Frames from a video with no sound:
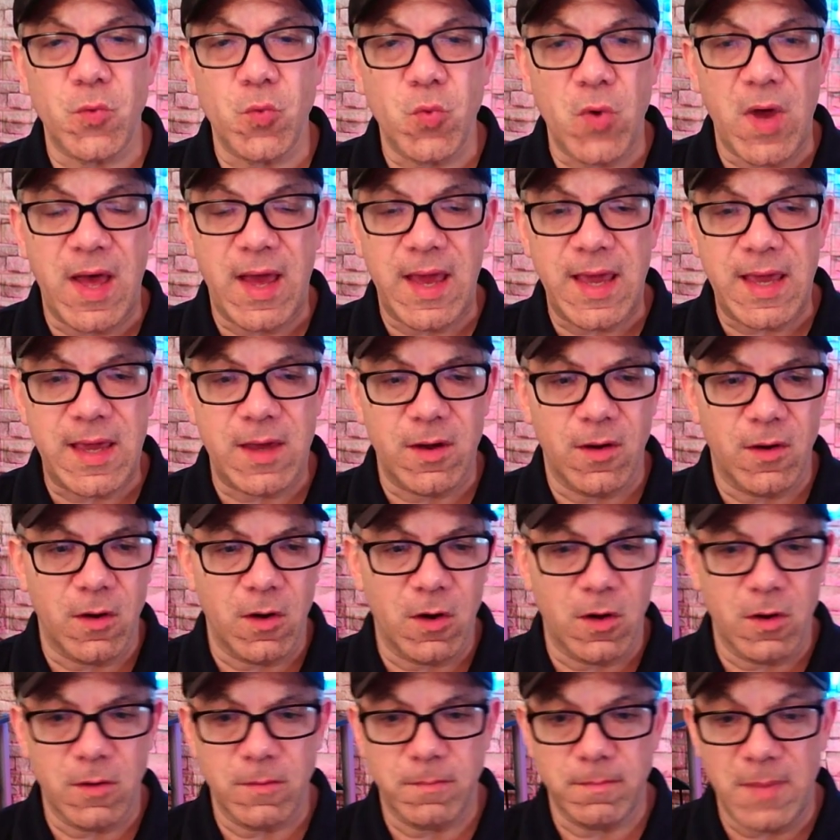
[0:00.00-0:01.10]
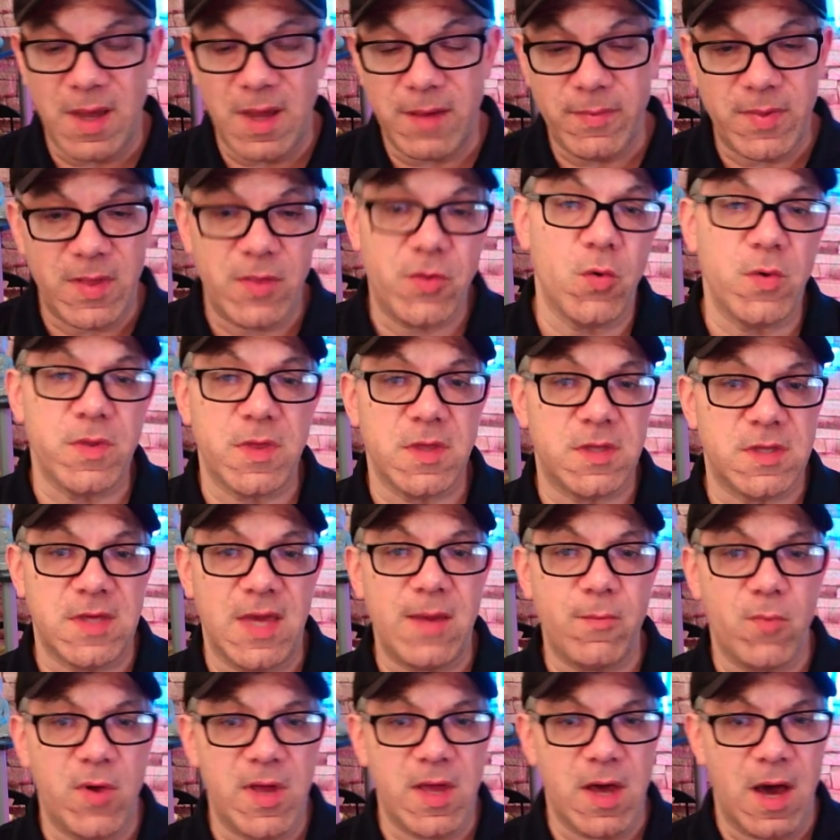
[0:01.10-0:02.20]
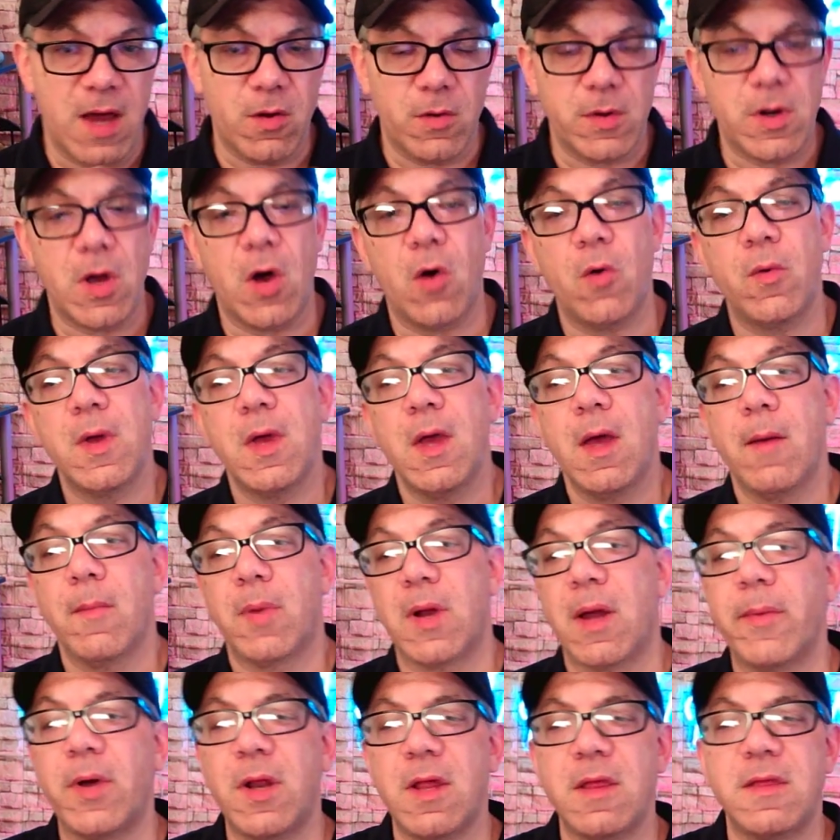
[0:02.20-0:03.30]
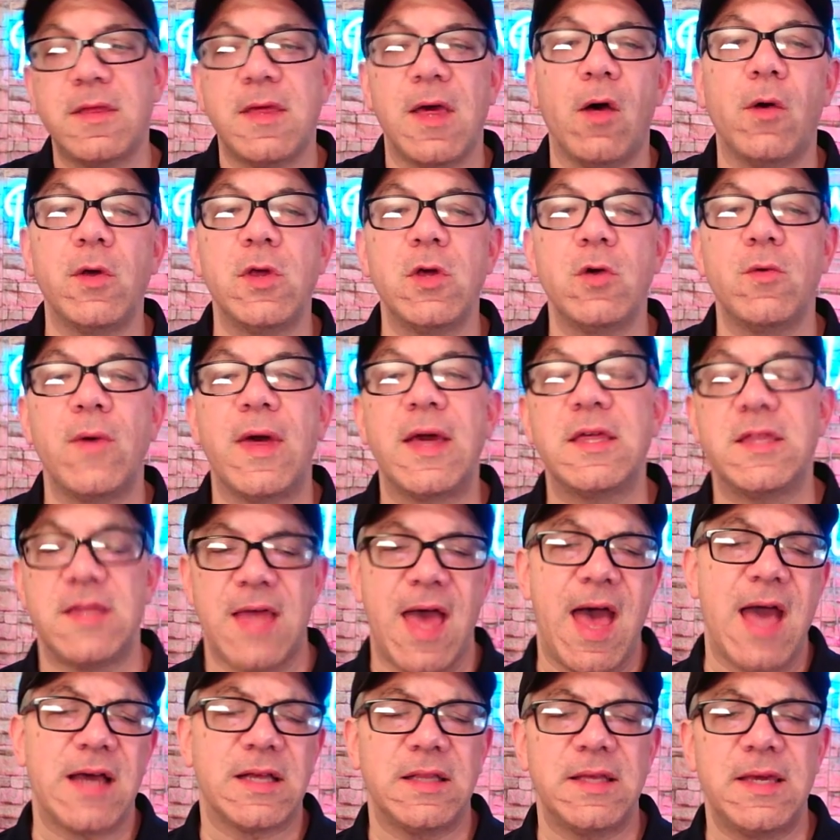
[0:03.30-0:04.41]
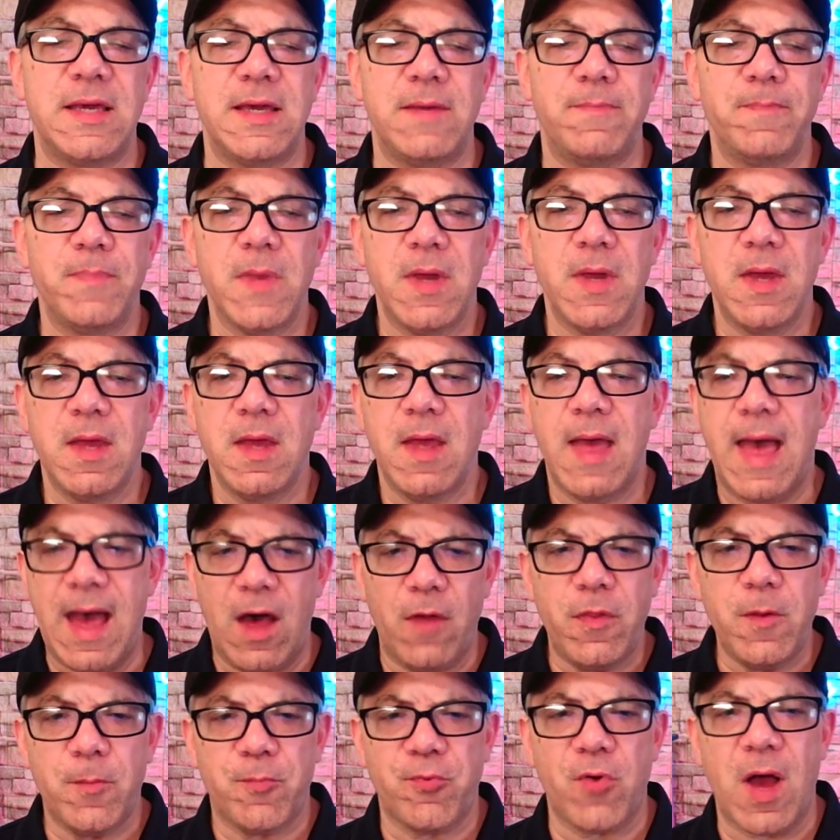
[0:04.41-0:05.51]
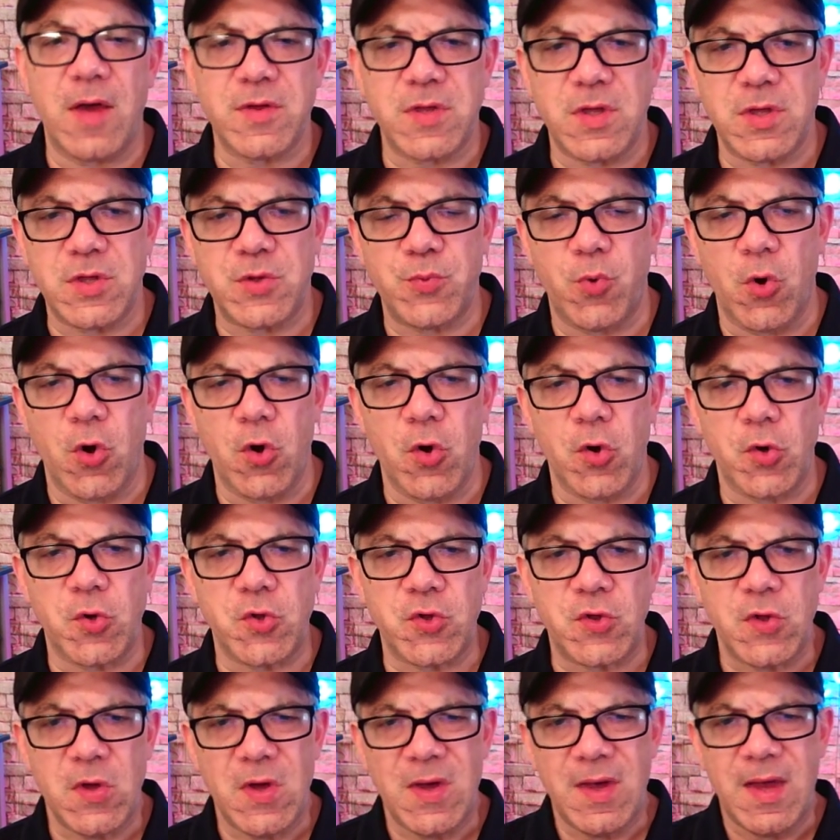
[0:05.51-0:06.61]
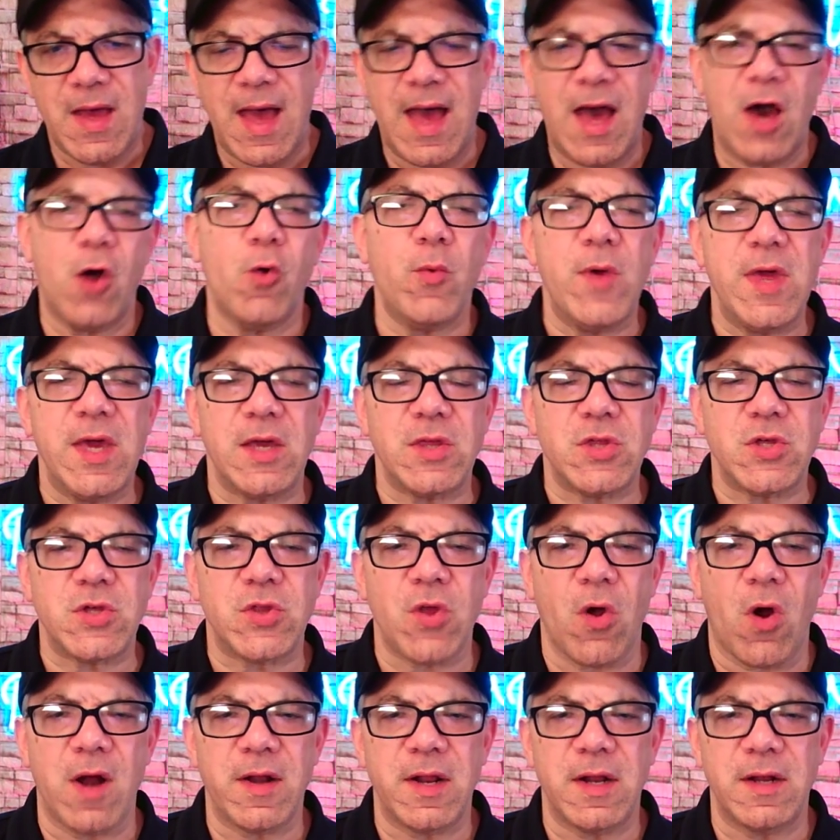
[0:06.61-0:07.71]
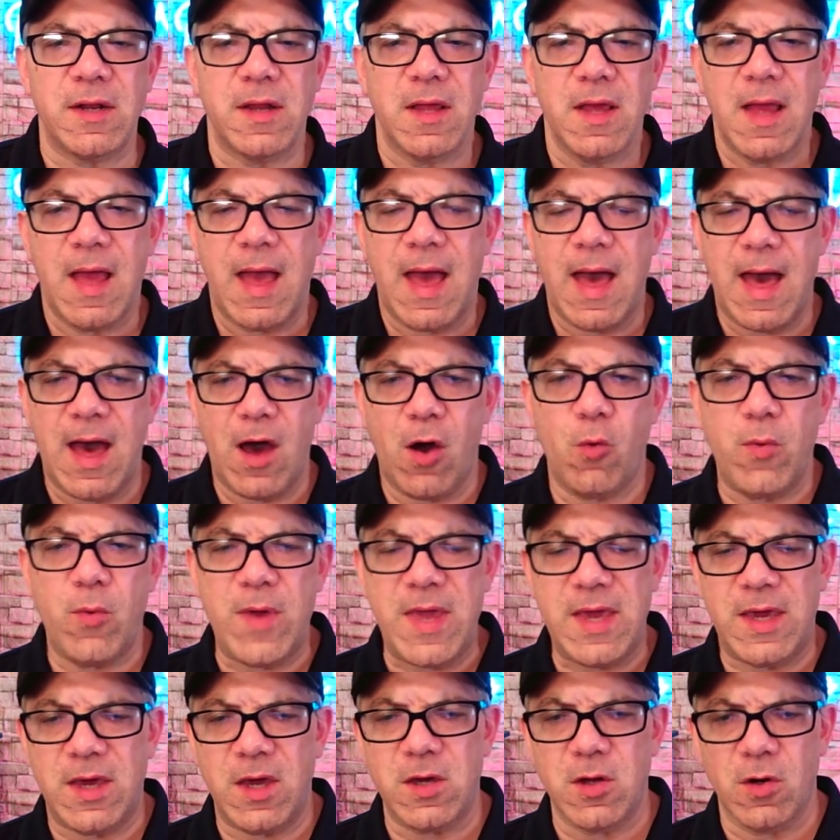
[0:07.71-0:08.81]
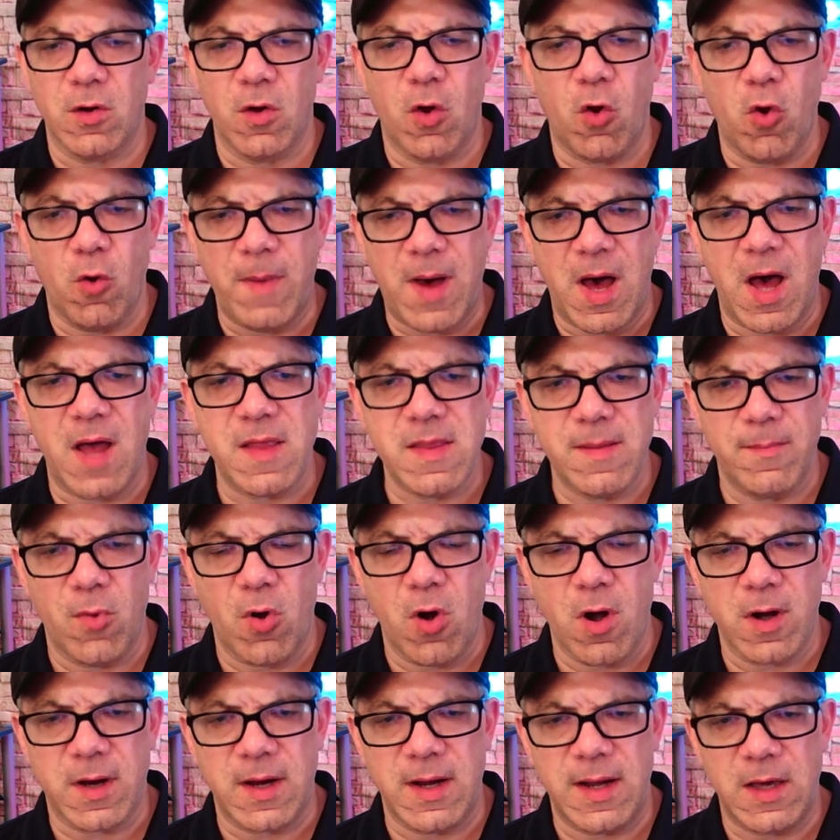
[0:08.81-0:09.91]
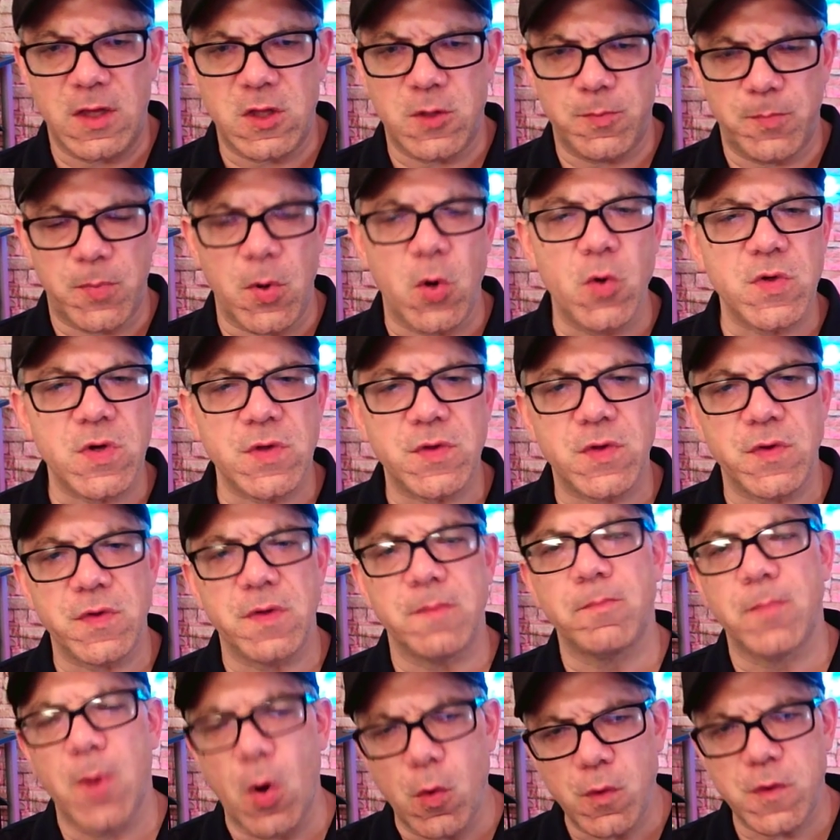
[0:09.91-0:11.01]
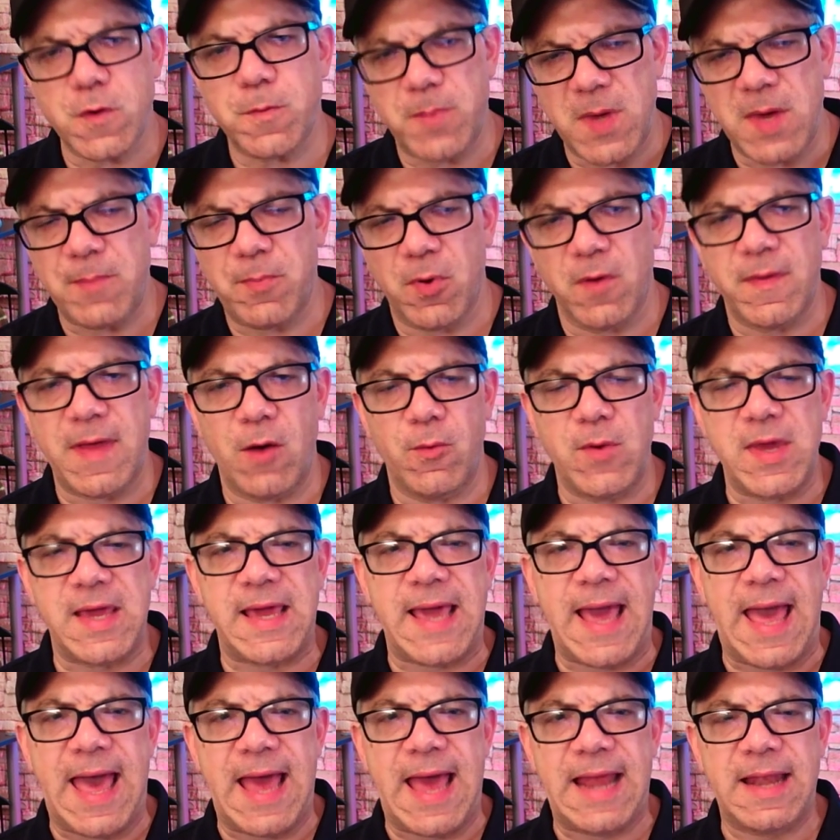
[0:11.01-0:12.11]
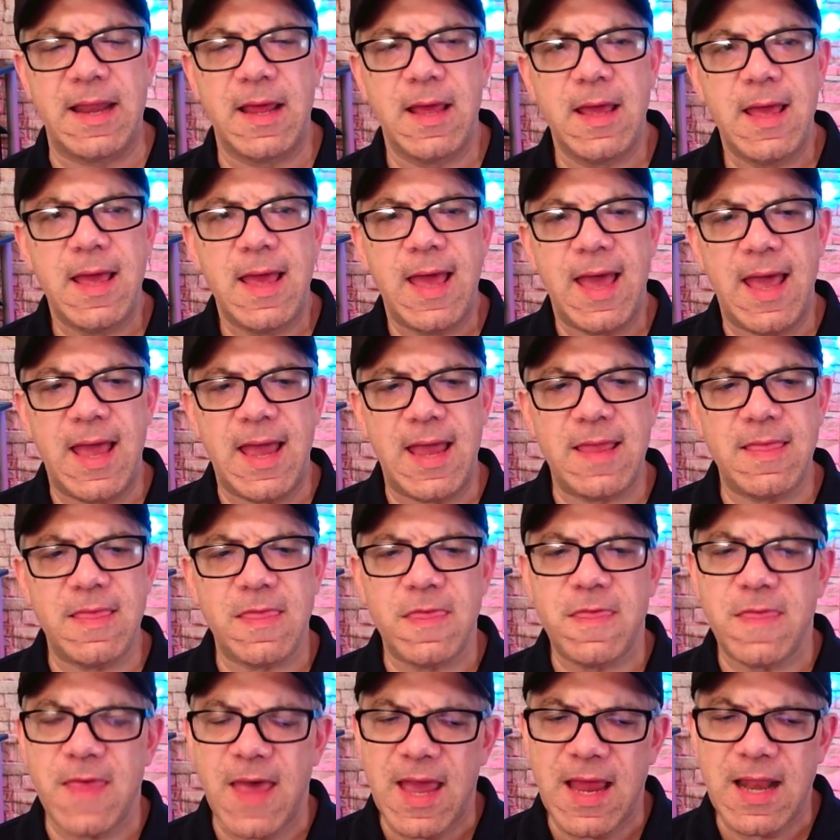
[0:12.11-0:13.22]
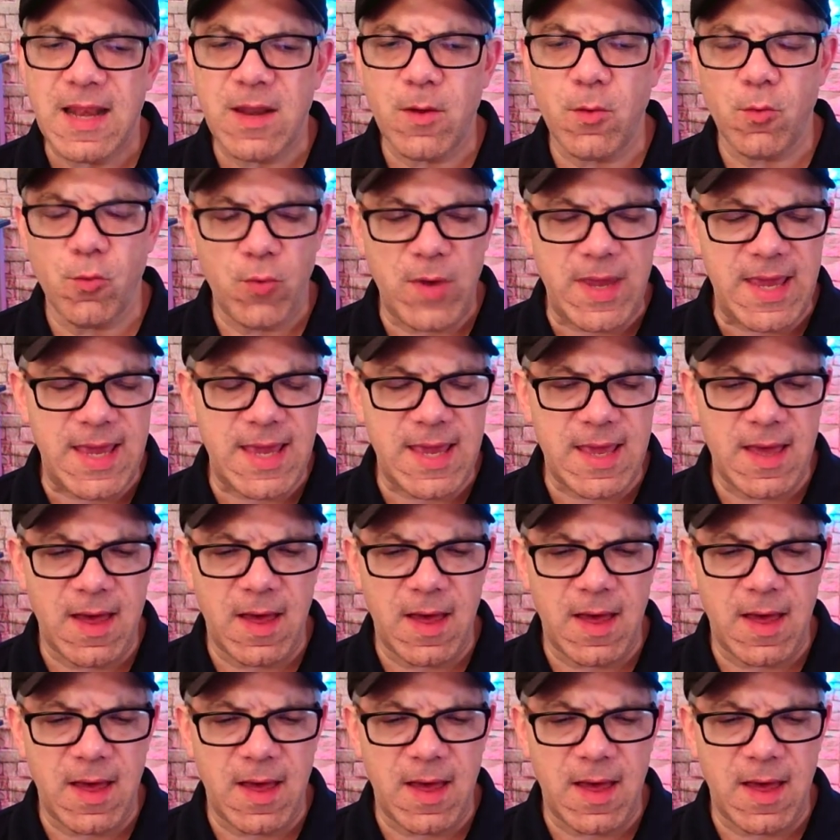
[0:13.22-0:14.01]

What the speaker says: way, or maybe they do it the same way. I don't know. But I'm going to tell you exactly how the process works, how we get started, how we get your home on the market, expose it to the most people that we can, and then we